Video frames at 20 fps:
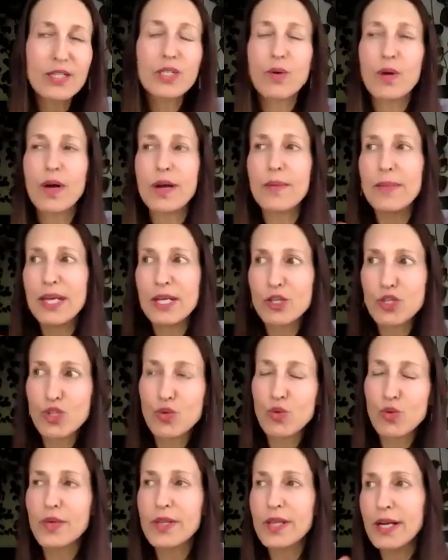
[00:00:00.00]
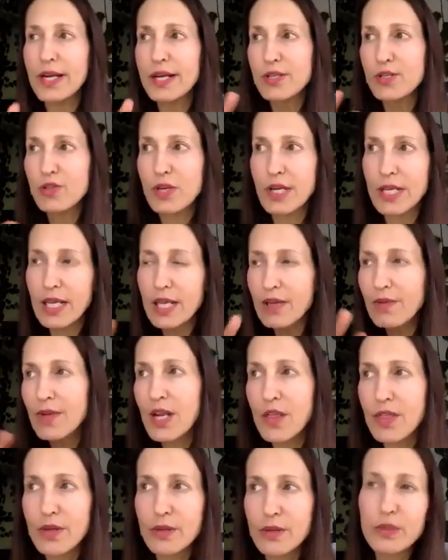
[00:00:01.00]
So I make sure that I try to, even
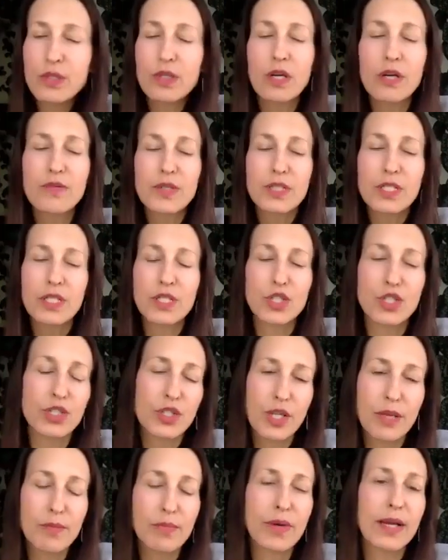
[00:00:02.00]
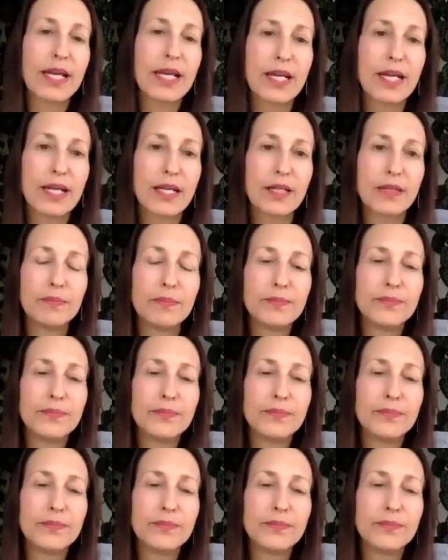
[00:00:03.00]
in those conversations, I bring it in.